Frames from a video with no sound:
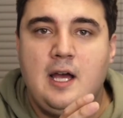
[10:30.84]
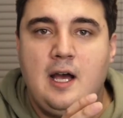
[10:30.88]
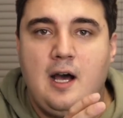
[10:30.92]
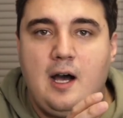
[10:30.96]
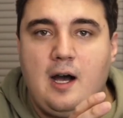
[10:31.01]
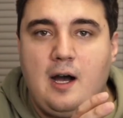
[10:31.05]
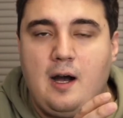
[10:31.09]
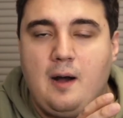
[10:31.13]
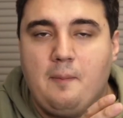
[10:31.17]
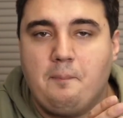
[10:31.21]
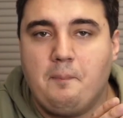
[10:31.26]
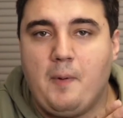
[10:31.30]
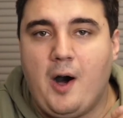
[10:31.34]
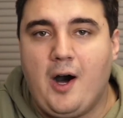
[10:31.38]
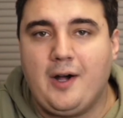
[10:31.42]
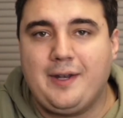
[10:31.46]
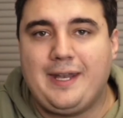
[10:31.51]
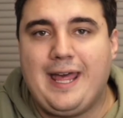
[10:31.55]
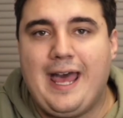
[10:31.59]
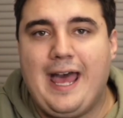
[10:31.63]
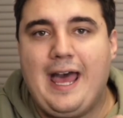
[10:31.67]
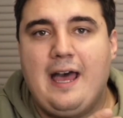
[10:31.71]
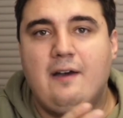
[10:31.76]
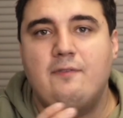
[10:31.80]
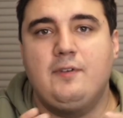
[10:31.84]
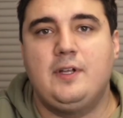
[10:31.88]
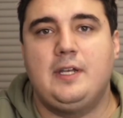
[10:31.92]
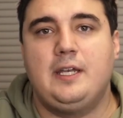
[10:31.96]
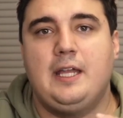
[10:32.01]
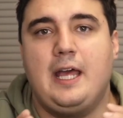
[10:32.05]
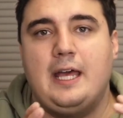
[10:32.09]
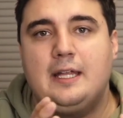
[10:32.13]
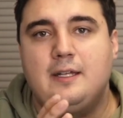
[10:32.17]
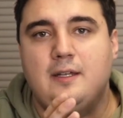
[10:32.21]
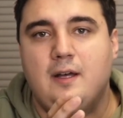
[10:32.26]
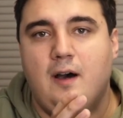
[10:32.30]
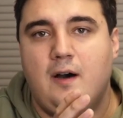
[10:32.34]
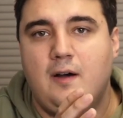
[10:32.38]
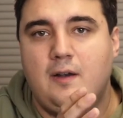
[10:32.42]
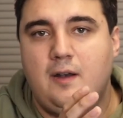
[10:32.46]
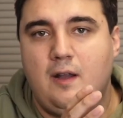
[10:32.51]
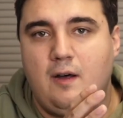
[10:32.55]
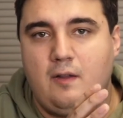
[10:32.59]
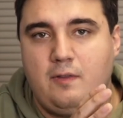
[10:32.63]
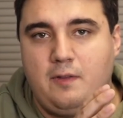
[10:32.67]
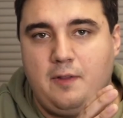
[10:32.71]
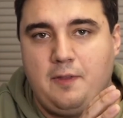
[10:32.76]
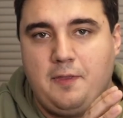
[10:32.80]
on heaven and
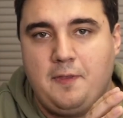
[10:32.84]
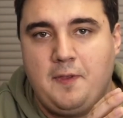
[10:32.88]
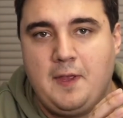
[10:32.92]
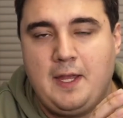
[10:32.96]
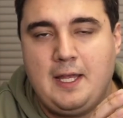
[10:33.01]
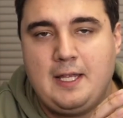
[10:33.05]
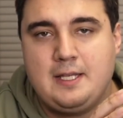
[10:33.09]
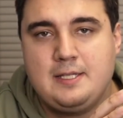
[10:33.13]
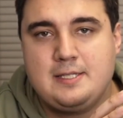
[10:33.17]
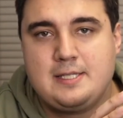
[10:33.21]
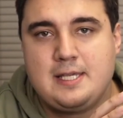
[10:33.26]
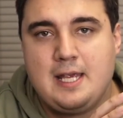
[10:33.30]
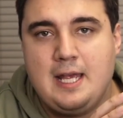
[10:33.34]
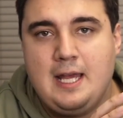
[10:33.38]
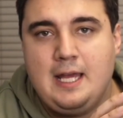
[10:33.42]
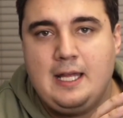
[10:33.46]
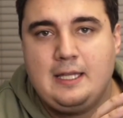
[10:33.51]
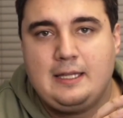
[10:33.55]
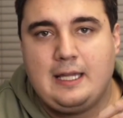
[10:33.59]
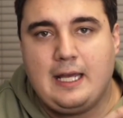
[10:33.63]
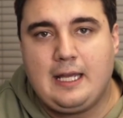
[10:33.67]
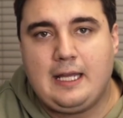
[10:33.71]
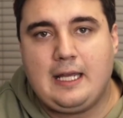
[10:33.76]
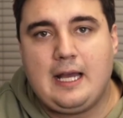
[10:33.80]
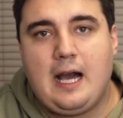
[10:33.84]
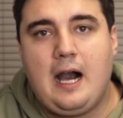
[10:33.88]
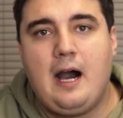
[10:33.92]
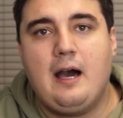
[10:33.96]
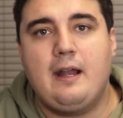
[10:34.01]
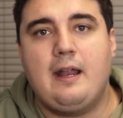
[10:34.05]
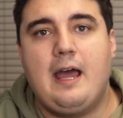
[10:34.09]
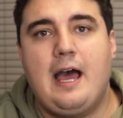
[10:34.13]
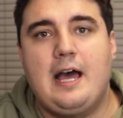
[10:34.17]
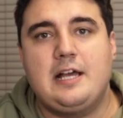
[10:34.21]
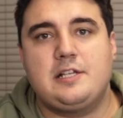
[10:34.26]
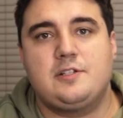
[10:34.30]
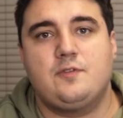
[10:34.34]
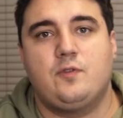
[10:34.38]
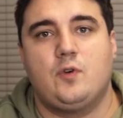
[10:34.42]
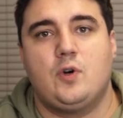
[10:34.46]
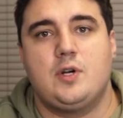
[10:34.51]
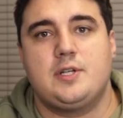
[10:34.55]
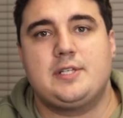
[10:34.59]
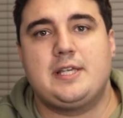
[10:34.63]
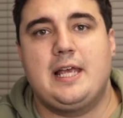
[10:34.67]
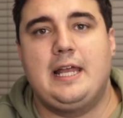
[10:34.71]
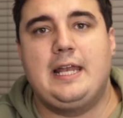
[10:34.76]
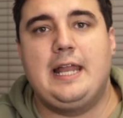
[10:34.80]
on the things that God has for
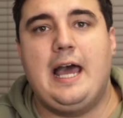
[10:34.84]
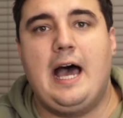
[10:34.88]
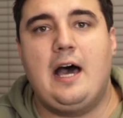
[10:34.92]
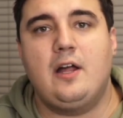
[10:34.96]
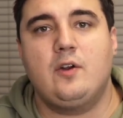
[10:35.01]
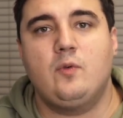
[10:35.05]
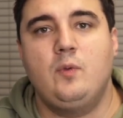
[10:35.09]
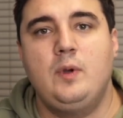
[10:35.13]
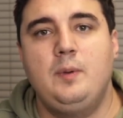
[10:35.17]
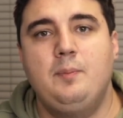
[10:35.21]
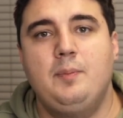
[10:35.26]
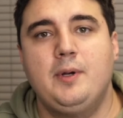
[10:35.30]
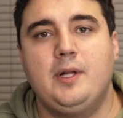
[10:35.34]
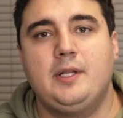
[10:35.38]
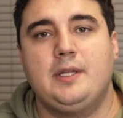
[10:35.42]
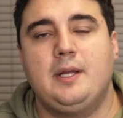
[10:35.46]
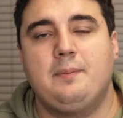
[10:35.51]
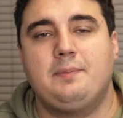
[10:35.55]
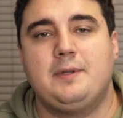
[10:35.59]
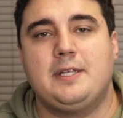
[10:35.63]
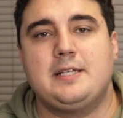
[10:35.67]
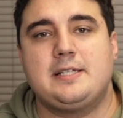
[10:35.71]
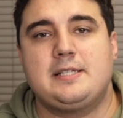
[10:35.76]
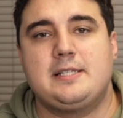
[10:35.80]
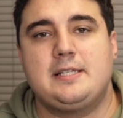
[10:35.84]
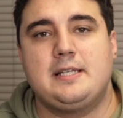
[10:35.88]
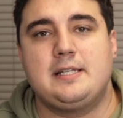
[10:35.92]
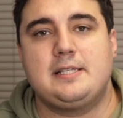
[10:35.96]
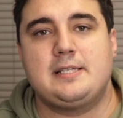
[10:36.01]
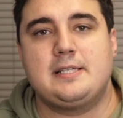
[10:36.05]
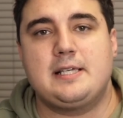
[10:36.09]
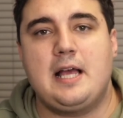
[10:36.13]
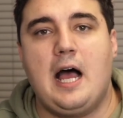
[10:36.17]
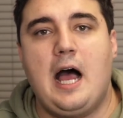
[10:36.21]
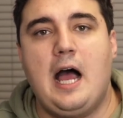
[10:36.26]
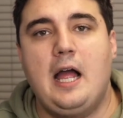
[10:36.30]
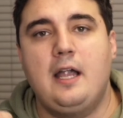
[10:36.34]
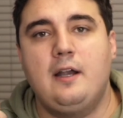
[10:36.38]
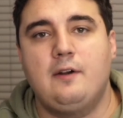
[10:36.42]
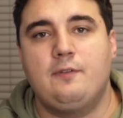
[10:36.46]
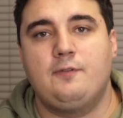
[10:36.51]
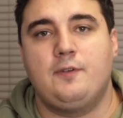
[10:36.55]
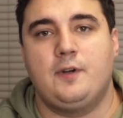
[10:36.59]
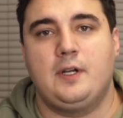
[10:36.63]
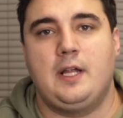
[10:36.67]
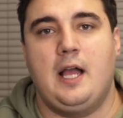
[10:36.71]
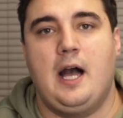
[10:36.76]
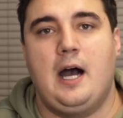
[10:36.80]
us? And how do we build up this desire
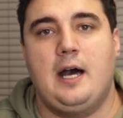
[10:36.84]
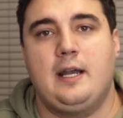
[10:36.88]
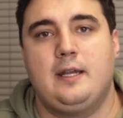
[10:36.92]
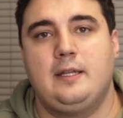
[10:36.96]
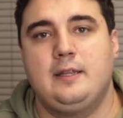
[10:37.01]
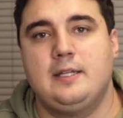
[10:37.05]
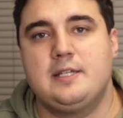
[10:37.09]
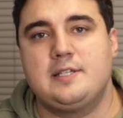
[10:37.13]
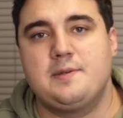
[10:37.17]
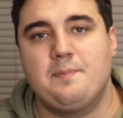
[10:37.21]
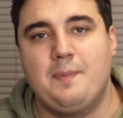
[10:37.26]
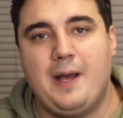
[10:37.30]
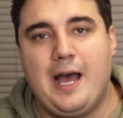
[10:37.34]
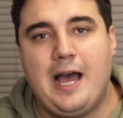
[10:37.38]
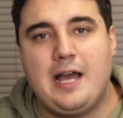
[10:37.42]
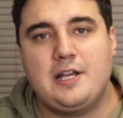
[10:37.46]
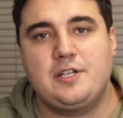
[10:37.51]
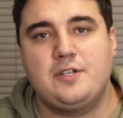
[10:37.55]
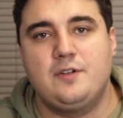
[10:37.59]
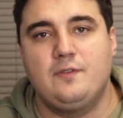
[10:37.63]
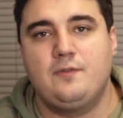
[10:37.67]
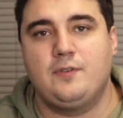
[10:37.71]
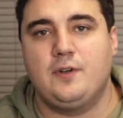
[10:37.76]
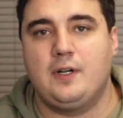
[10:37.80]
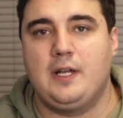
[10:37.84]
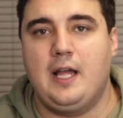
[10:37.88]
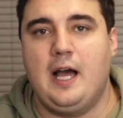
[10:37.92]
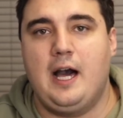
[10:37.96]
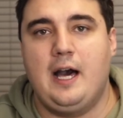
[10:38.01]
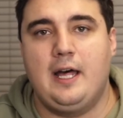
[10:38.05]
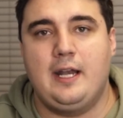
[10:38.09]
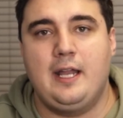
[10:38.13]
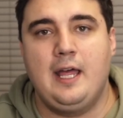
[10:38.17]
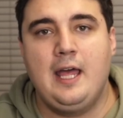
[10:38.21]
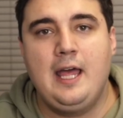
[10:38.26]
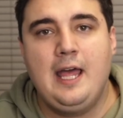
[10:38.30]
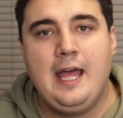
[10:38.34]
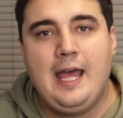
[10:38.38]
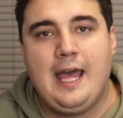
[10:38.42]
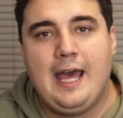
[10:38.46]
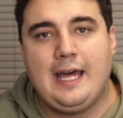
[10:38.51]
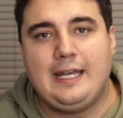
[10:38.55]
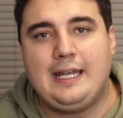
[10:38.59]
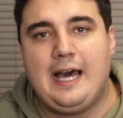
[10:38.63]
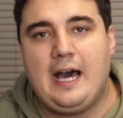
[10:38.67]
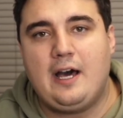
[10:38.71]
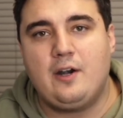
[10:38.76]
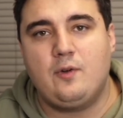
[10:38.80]
for God and this passion for God?
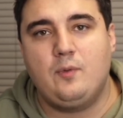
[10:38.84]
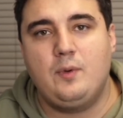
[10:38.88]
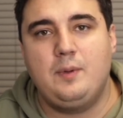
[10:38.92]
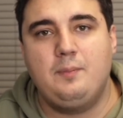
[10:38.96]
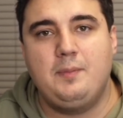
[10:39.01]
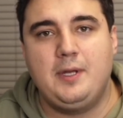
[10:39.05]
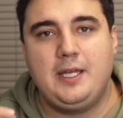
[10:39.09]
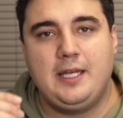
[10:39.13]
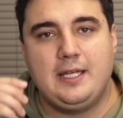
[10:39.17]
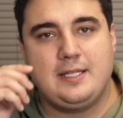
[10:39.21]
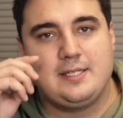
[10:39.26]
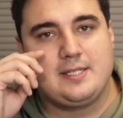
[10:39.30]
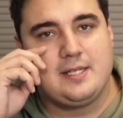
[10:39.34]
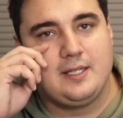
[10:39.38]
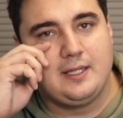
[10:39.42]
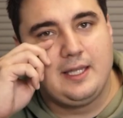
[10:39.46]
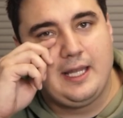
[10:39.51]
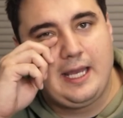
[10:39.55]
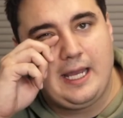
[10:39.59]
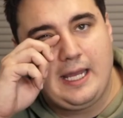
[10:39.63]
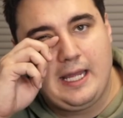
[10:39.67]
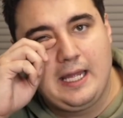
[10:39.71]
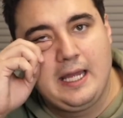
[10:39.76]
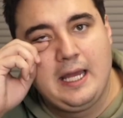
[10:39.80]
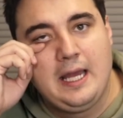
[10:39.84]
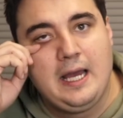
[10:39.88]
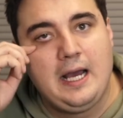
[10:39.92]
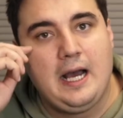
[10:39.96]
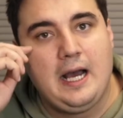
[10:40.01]
And how do we begin to lay